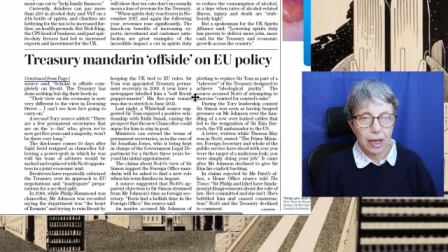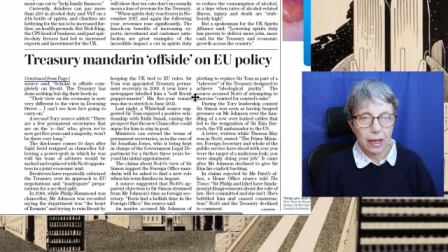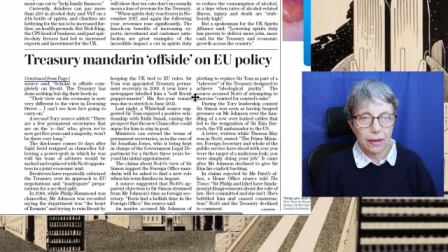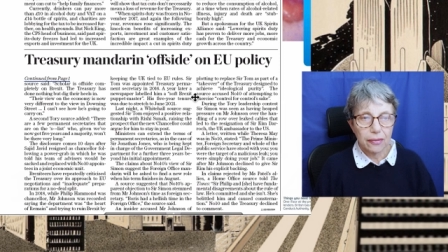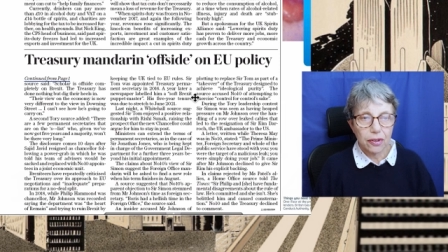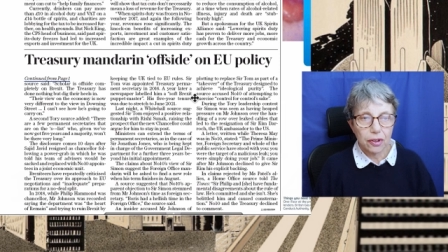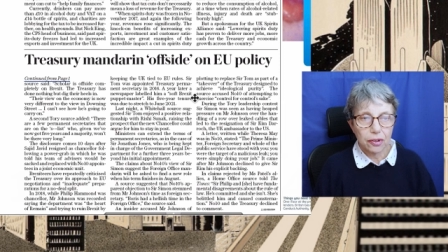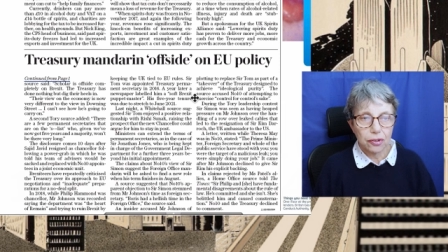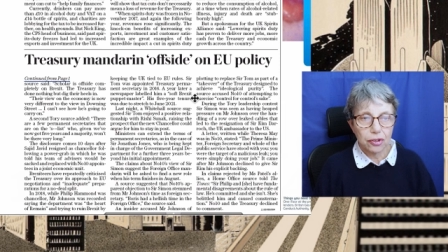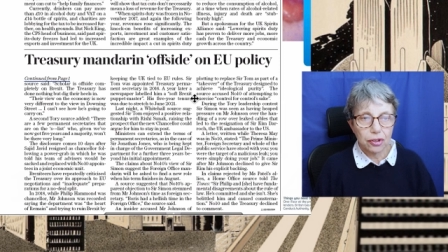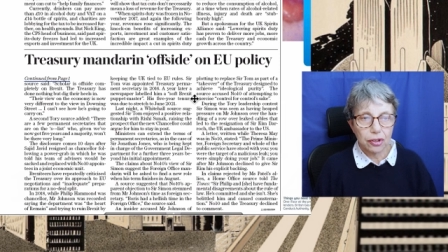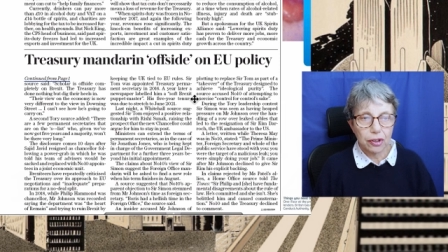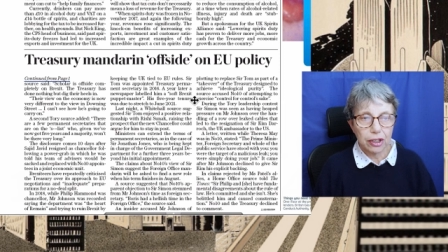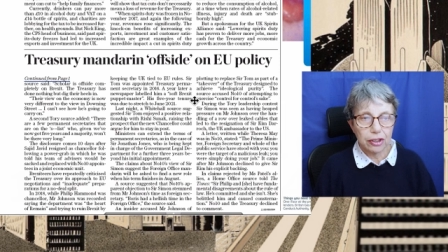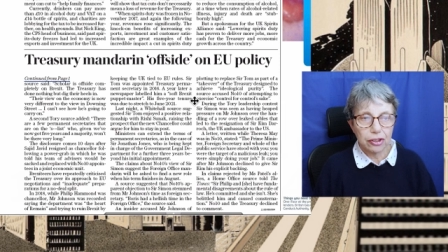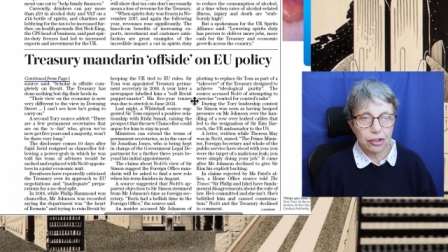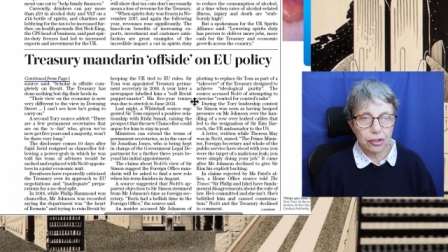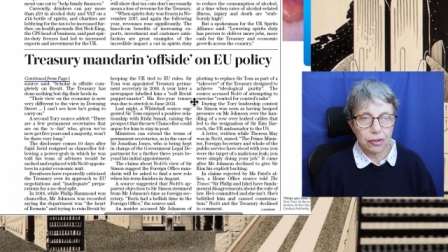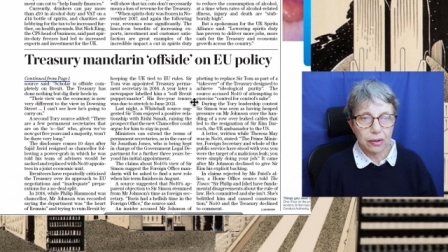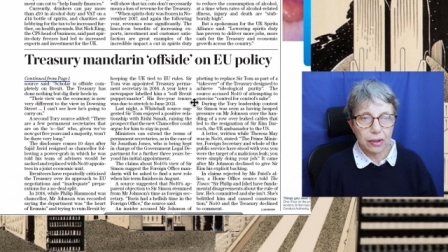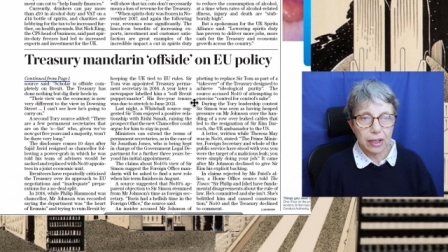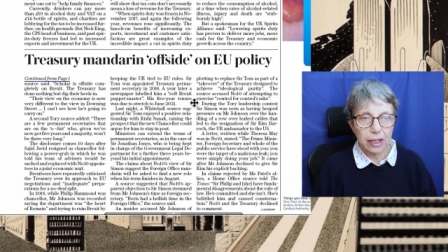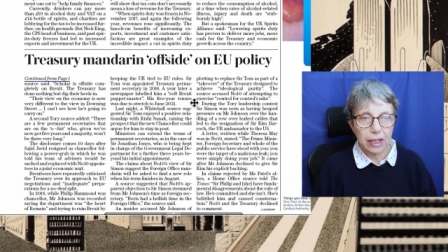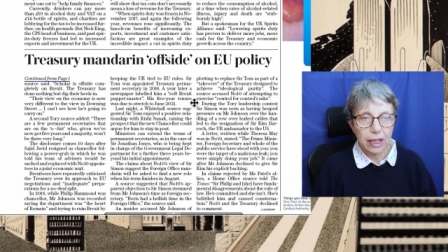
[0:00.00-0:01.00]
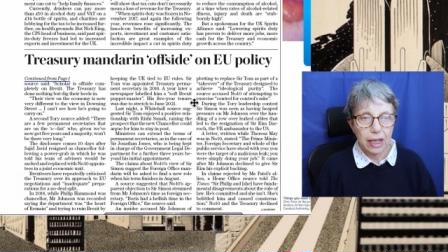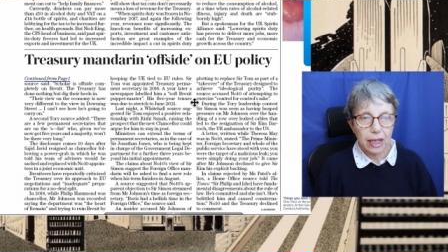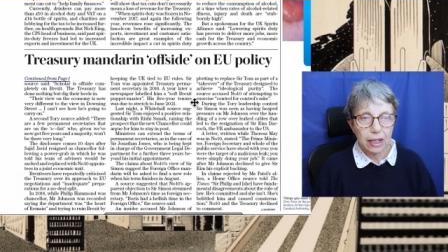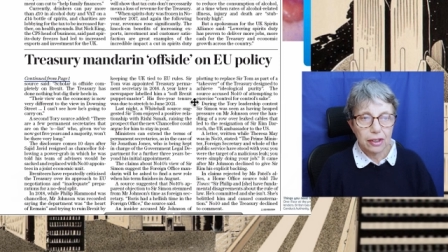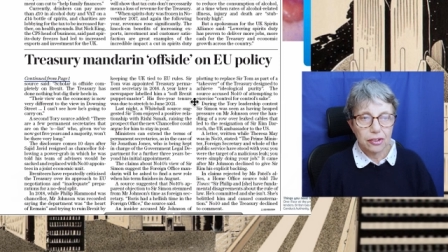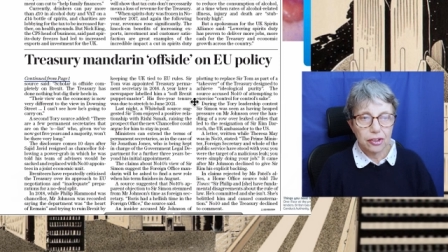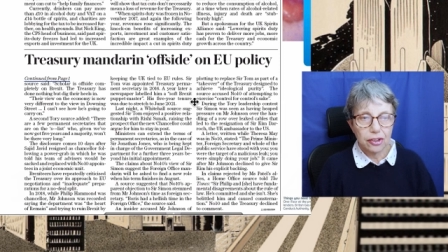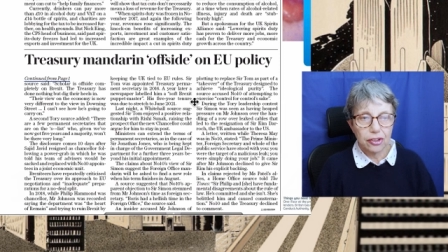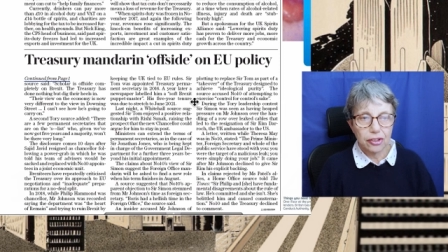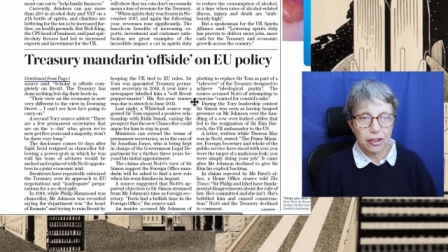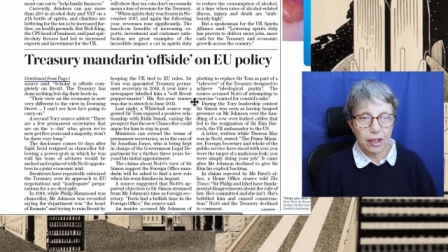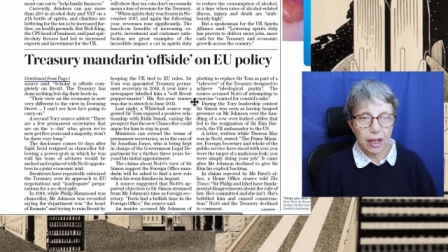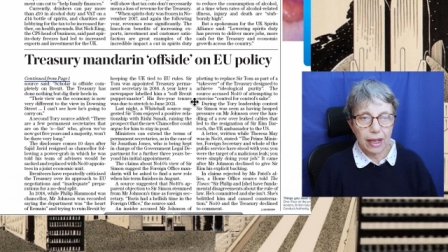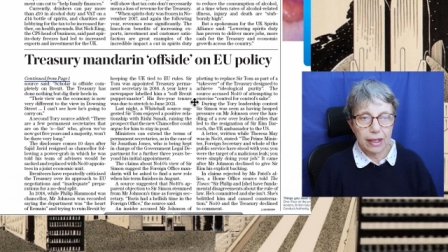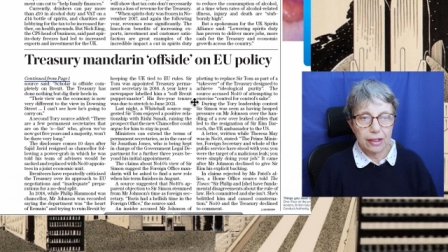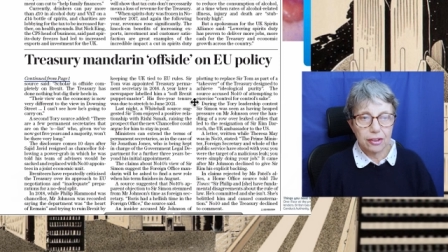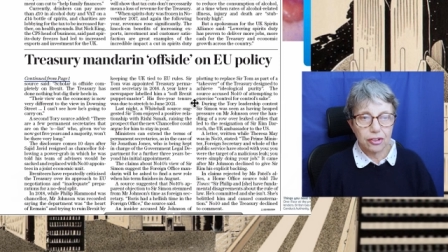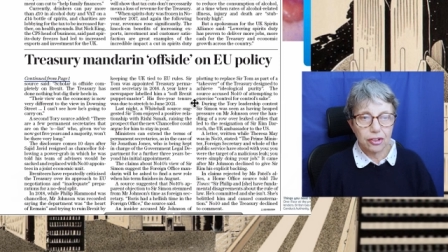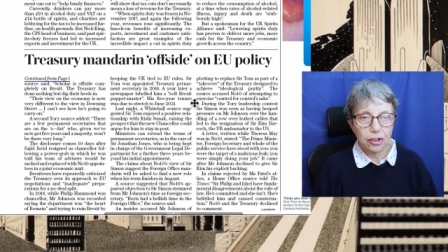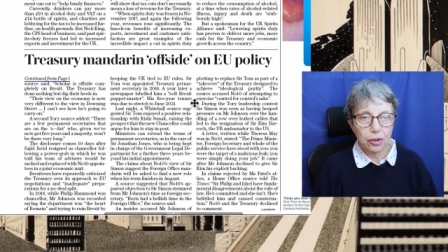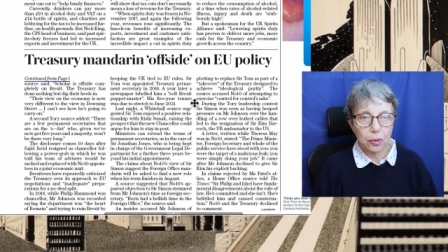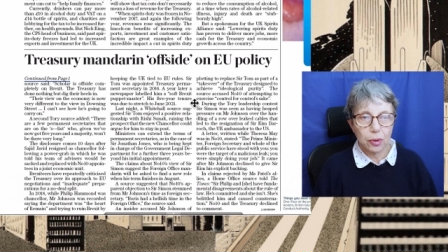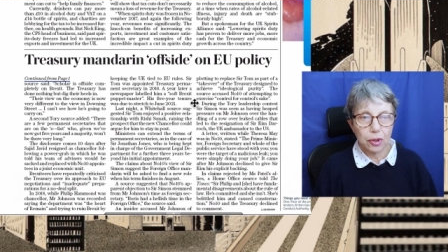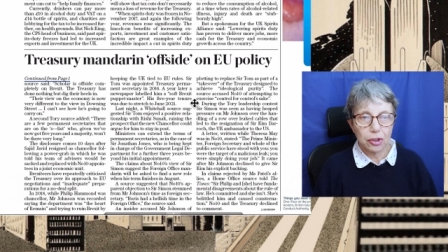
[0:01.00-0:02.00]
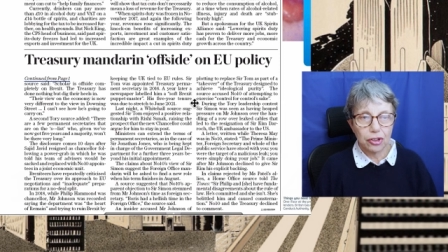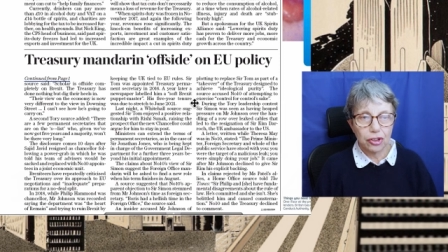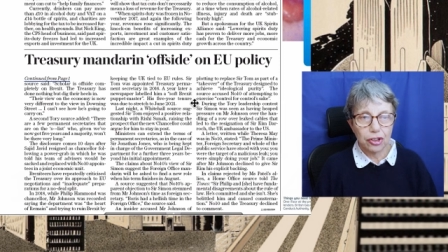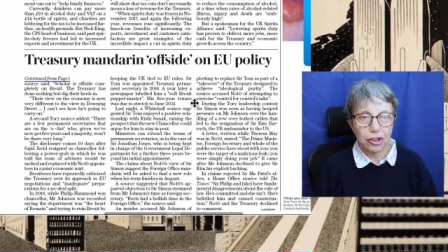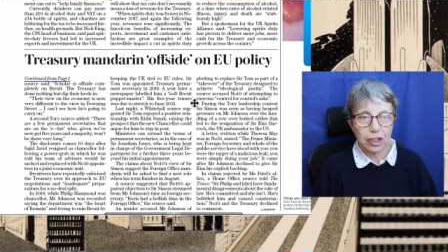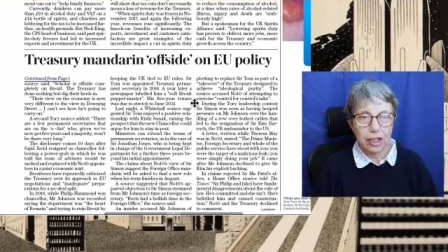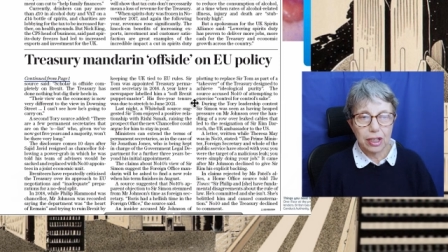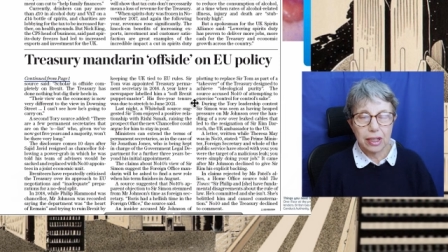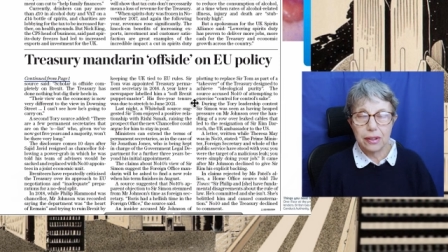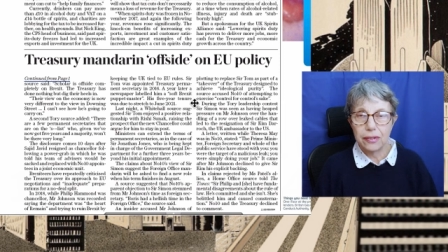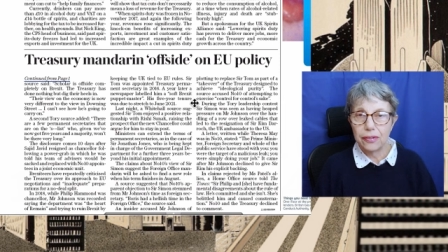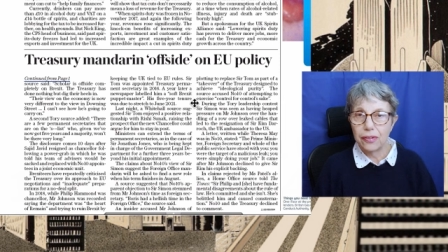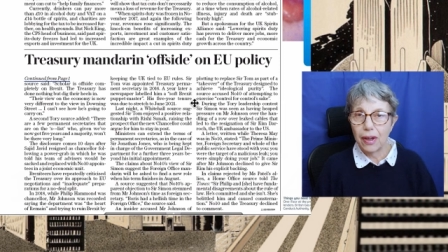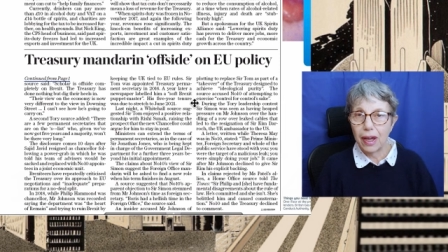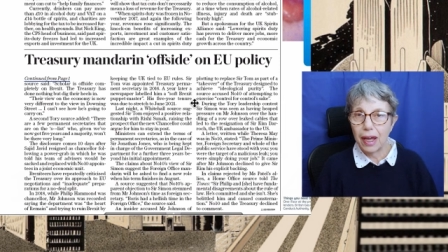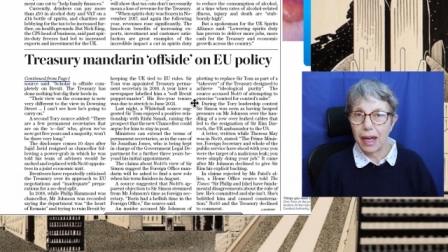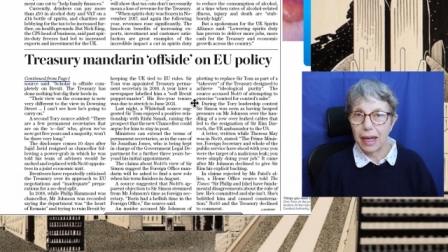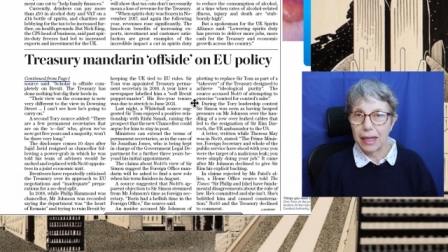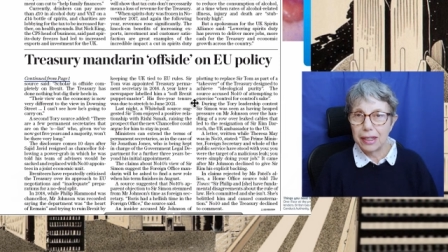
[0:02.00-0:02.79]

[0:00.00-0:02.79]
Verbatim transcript: of the Treasury designed to achieve